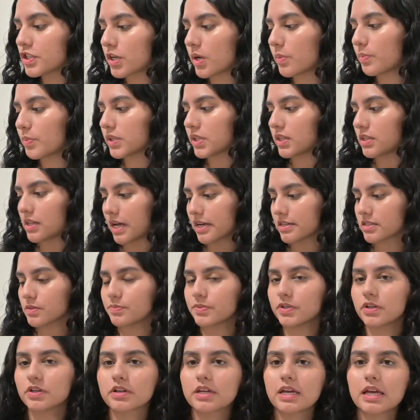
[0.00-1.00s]
up with the last
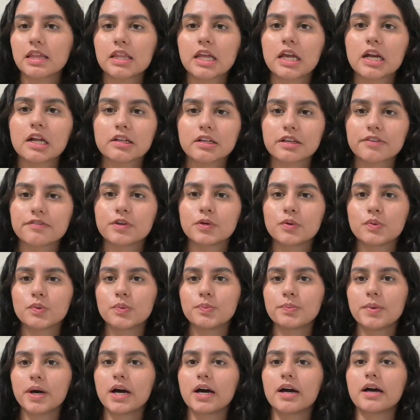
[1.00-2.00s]
book and then I'll give you
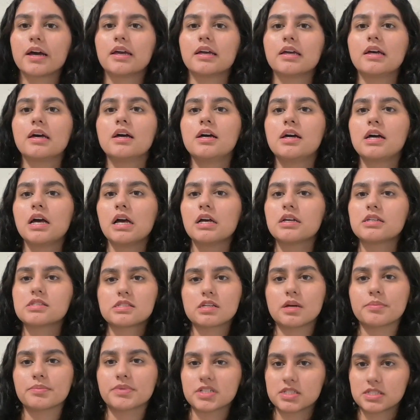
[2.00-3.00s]
my
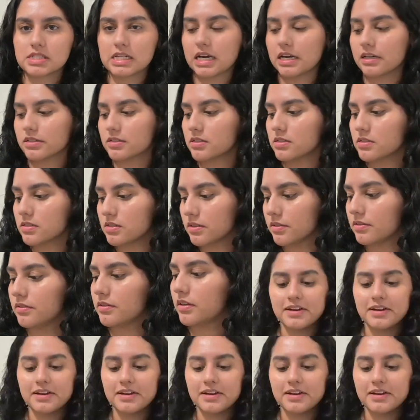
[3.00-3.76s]
summer stats.